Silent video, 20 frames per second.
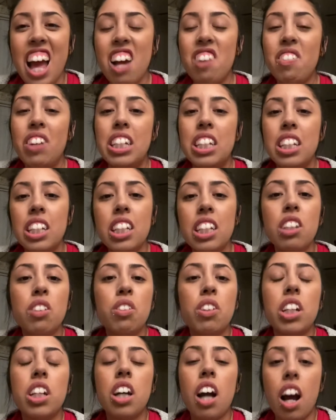teeth were
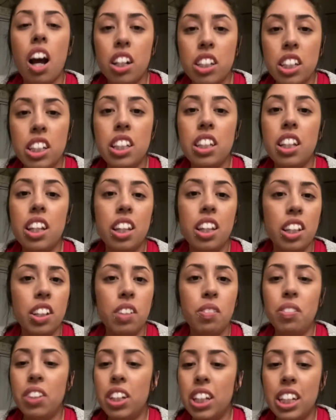constantly
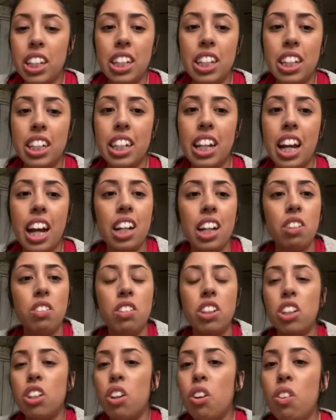bleeding, and it was
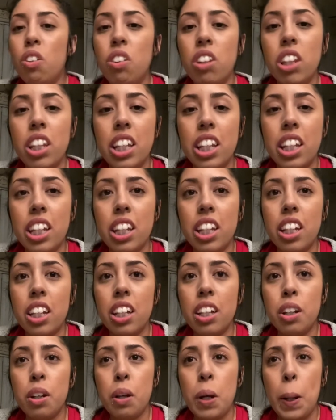only,
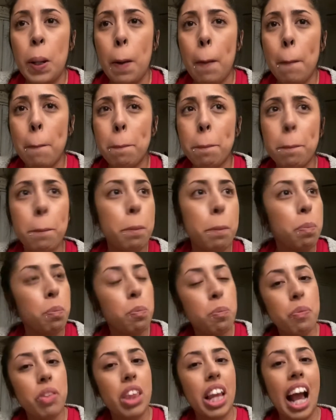
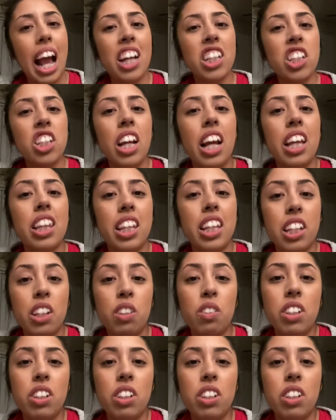actually I think it was